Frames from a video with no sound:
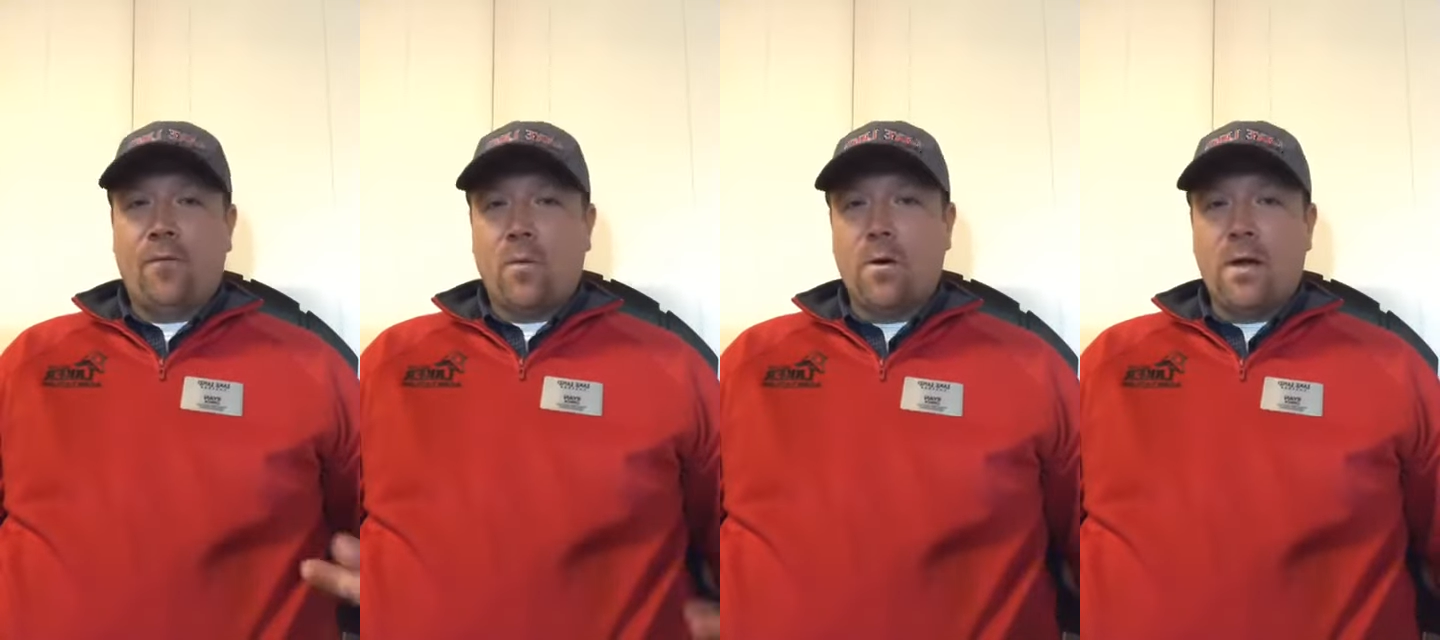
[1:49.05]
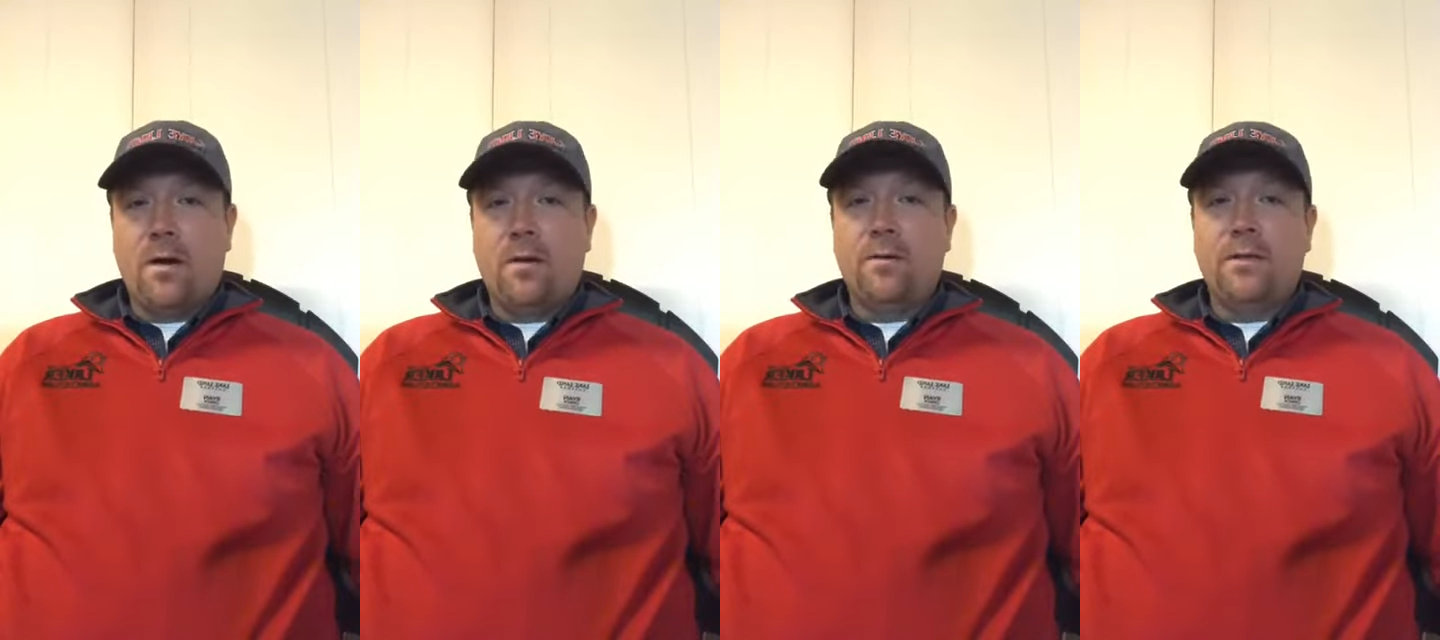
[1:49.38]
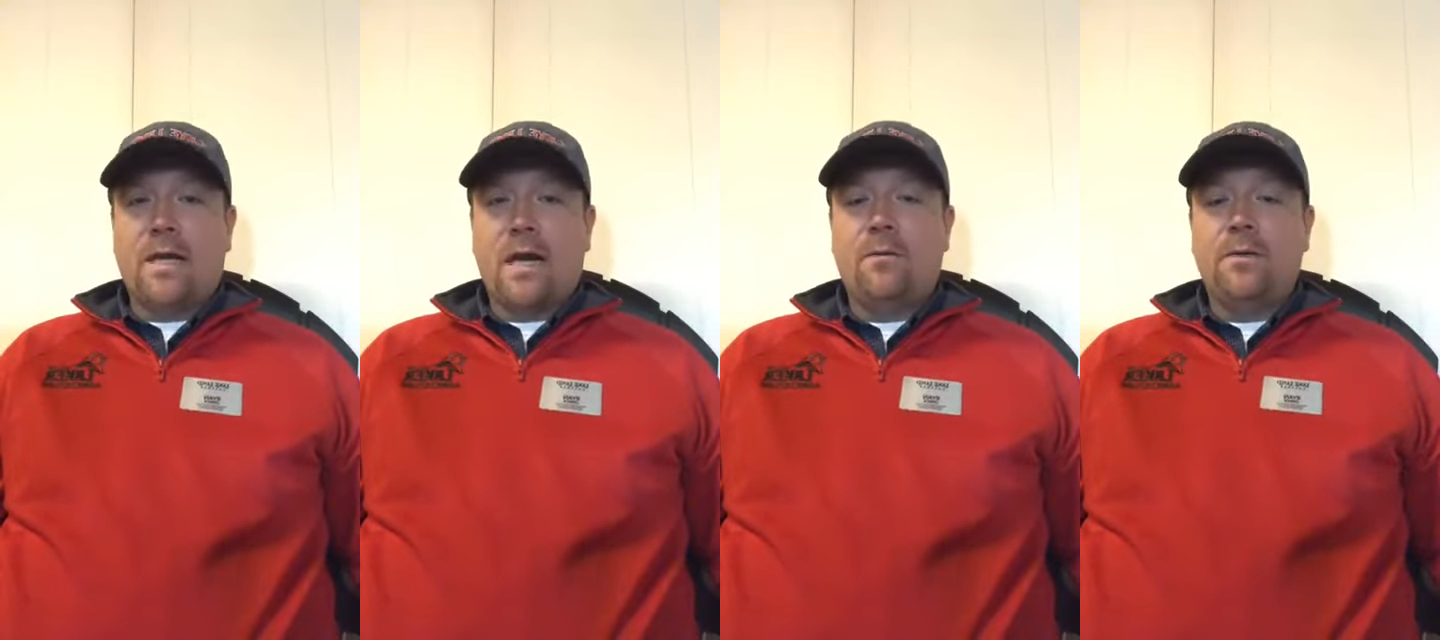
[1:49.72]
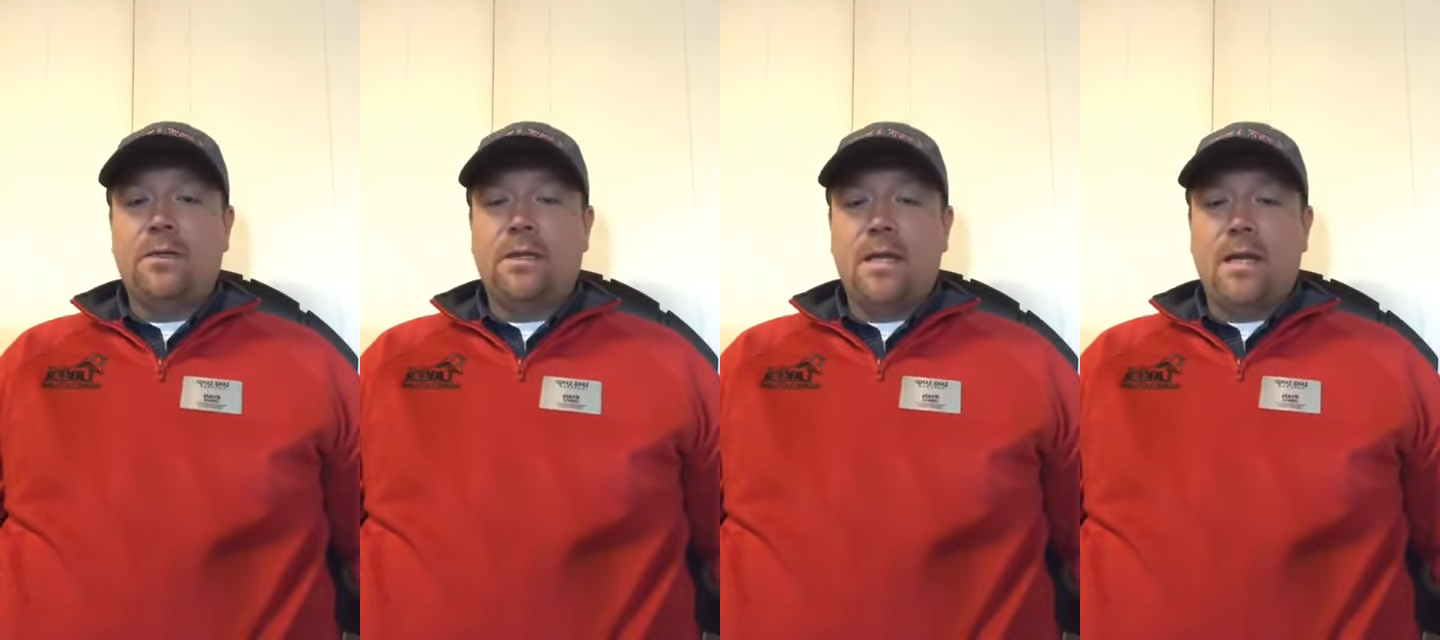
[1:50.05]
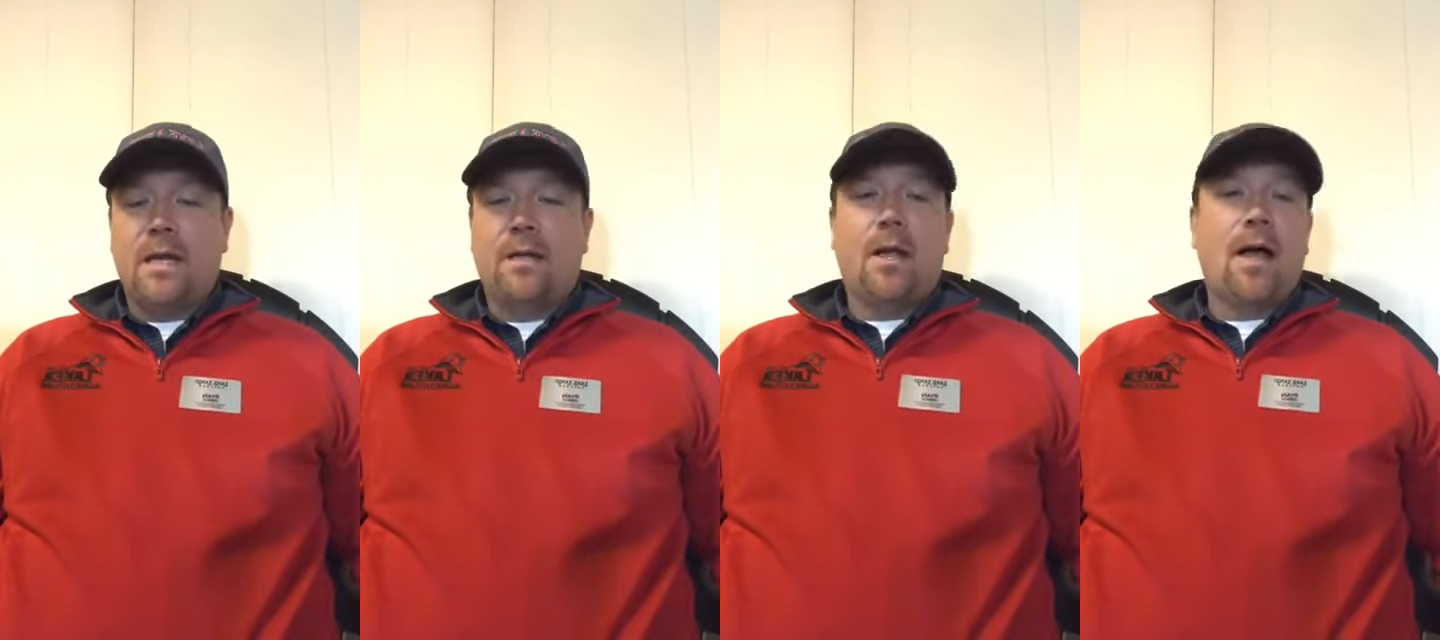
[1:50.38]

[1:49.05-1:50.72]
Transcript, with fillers: four years, I was the uh,